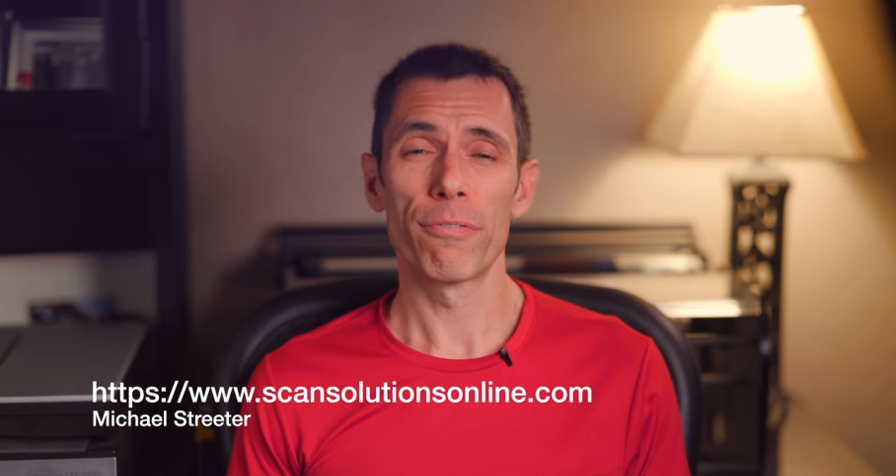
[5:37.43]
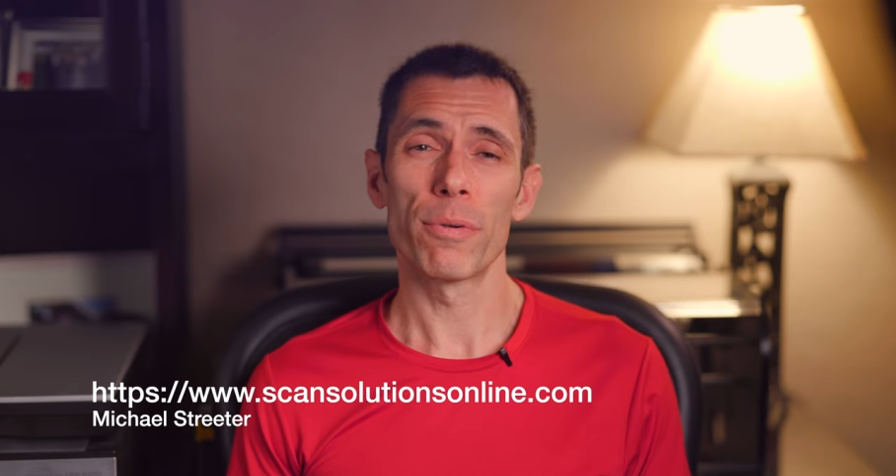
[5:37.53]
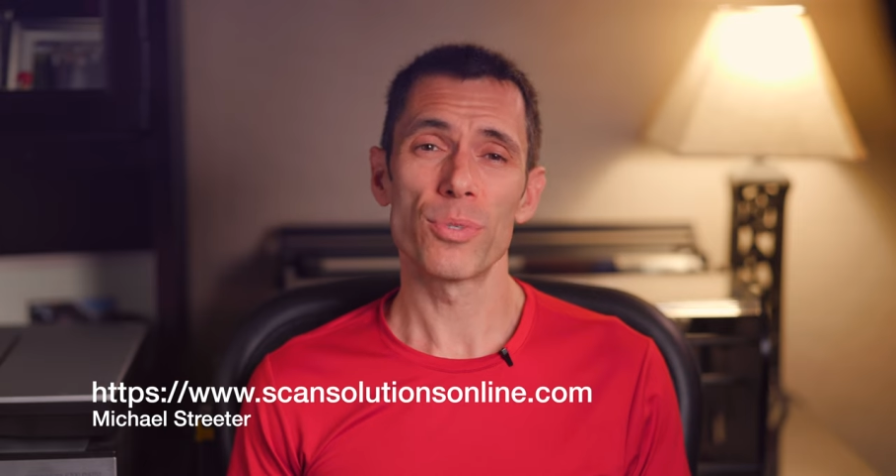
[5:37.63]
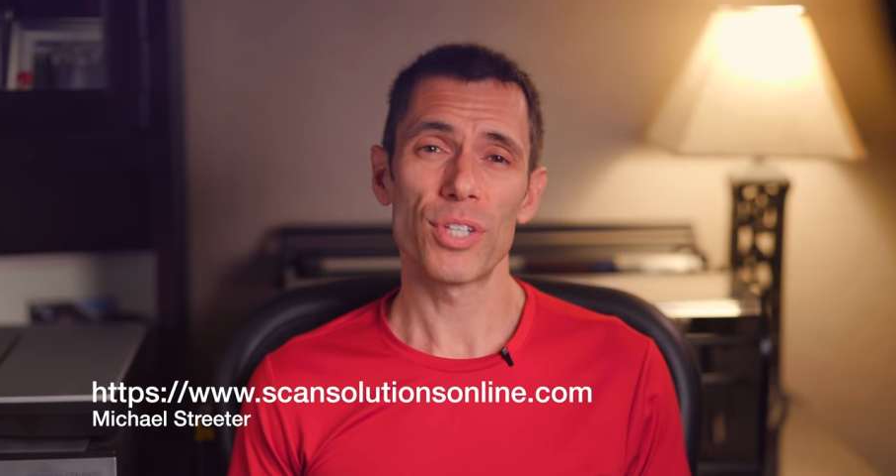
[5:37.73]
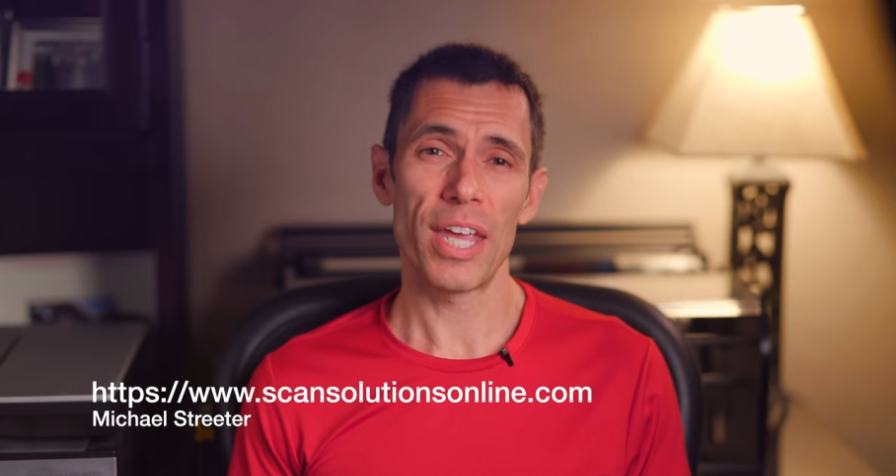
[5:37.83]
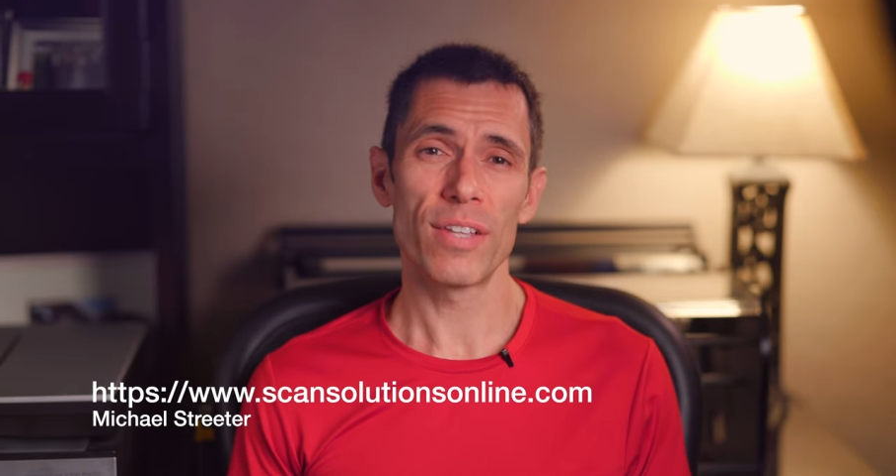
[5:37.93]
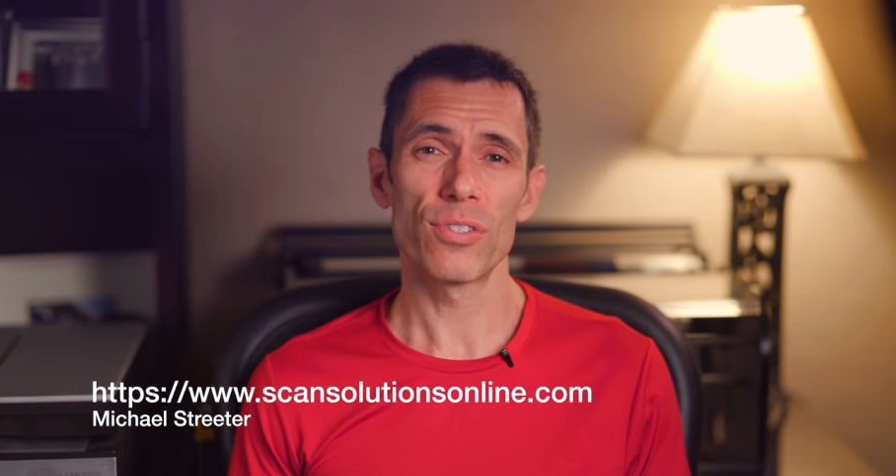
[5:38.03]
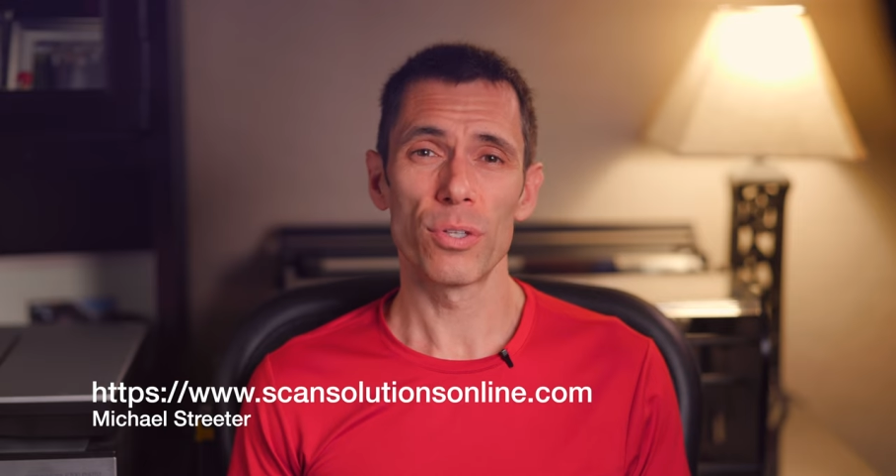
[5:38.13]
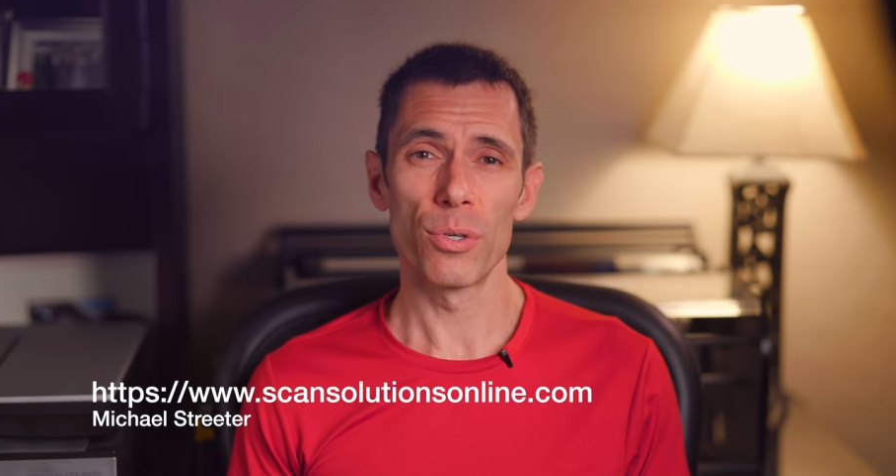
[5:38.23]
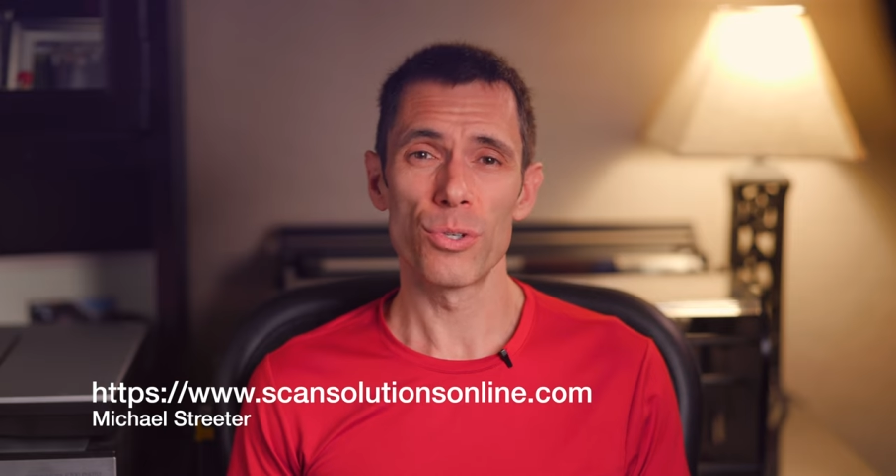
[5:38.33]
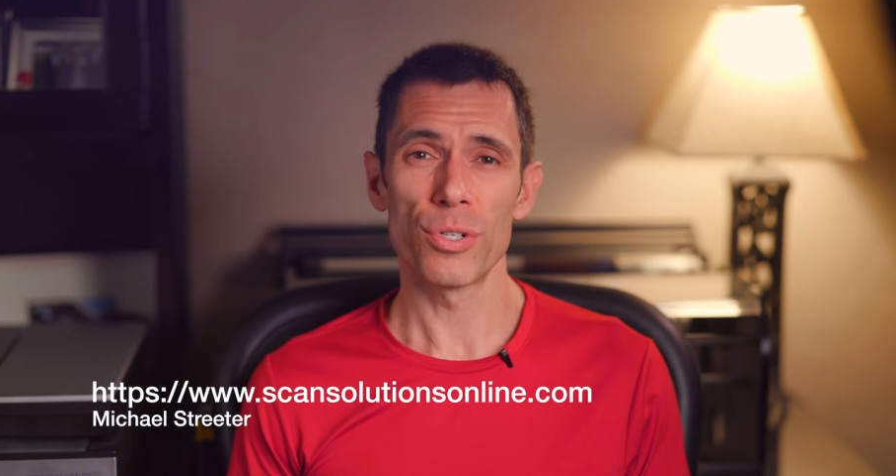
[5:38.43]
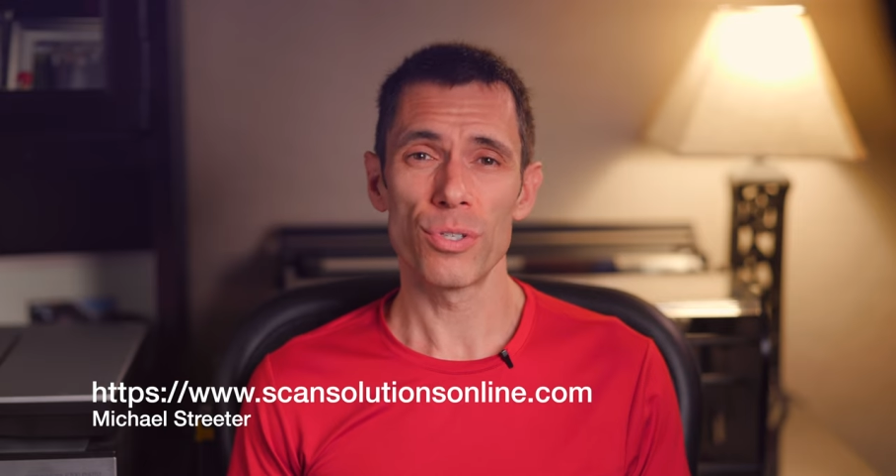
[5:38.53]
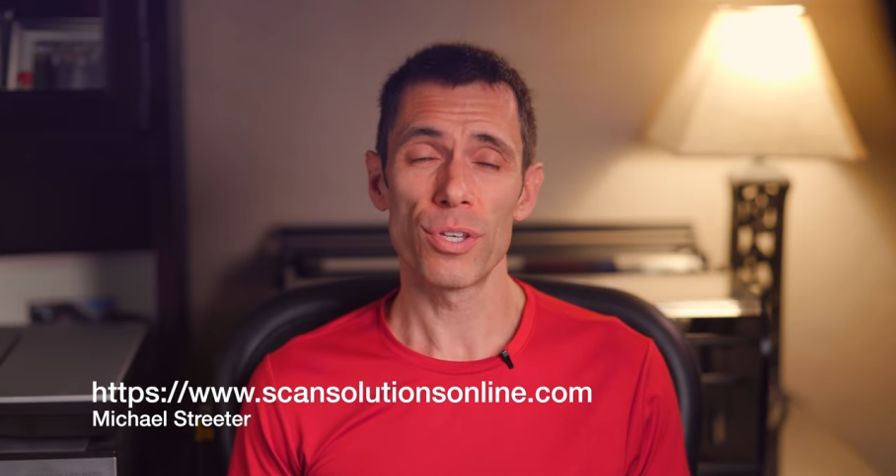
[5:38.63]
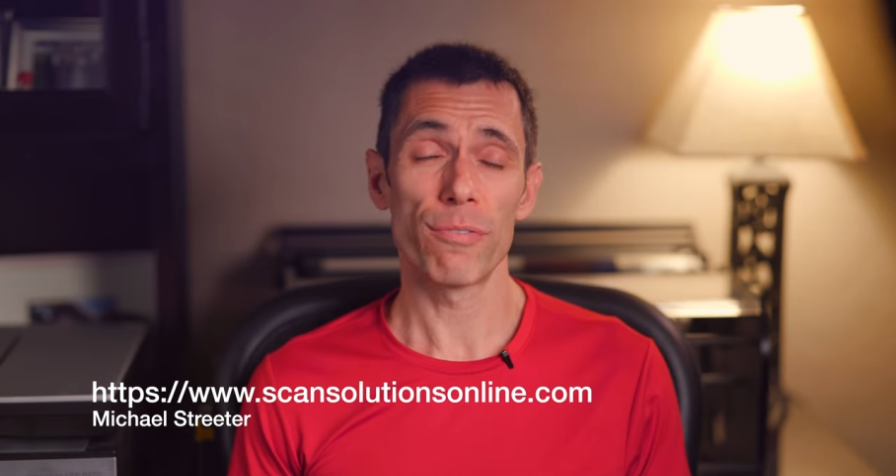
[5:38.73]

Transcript: from Scan Solutions